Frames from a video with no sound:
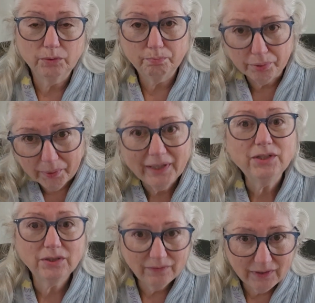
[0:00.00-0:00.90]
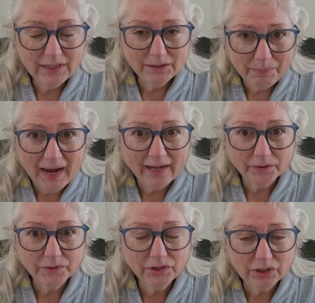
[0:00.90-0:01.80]
print these
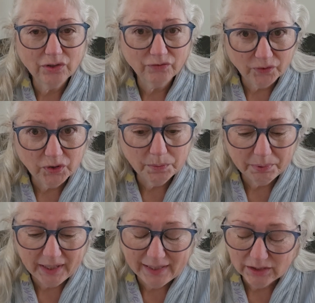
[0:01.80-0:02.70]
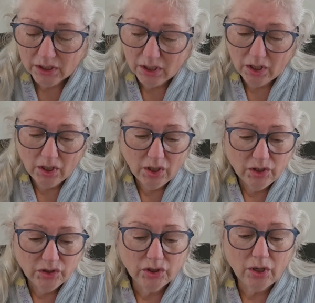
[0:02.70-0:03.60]
patterns in the first place.
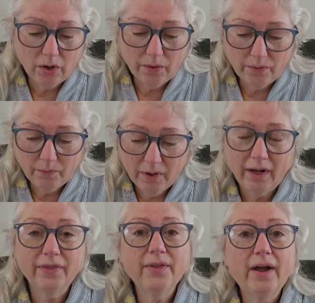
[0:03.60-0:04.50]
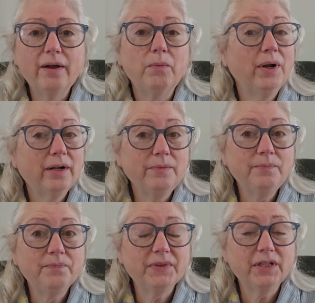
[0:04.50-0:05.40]
So I thought, well,
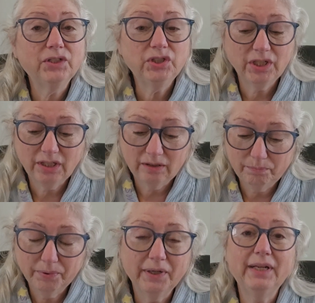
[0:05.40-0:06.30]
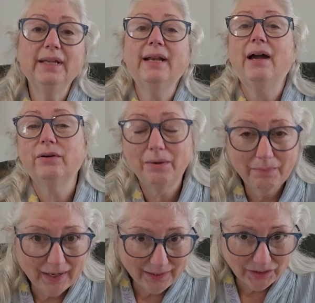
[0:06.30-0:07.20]
instead of printing it out in
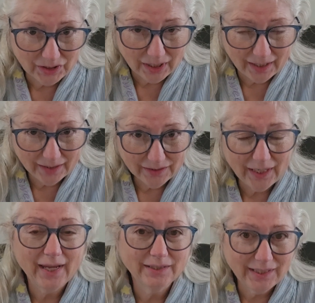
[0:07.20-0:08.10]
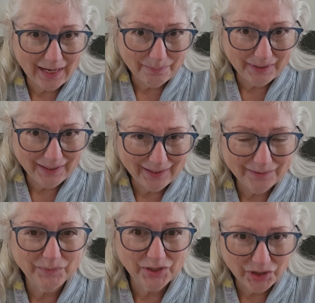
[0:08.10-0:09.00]
my size and taping it,
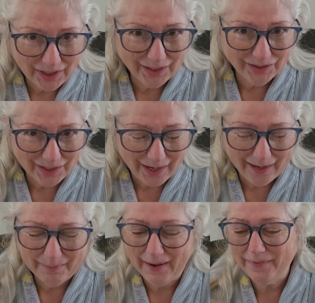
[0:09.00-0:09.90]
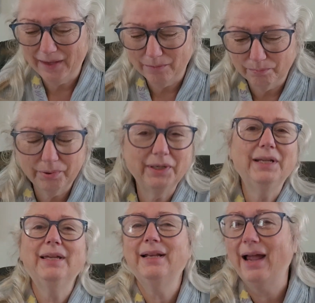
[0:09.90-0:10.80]
which takes time, and then
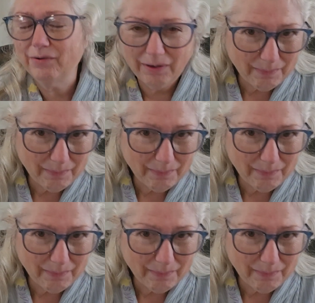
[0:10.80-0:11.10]
printing it out in